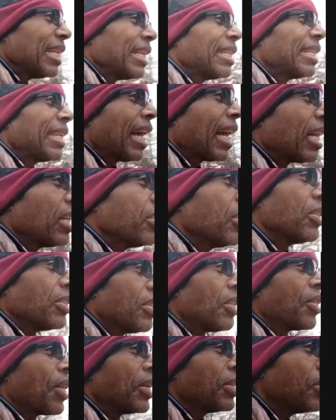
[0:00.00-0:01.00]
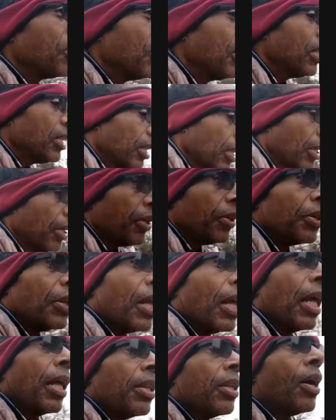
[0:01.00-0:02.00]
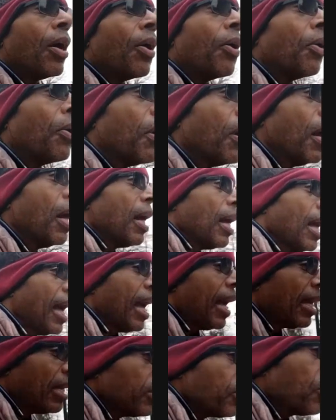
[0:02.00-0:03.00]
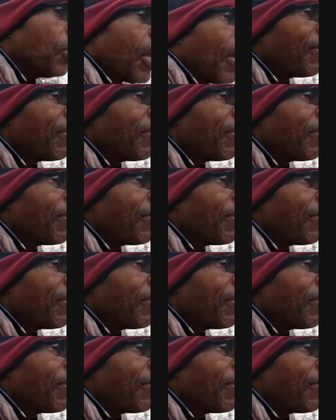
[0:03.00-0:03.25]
the intelligence, the things you need to learn and know. And so you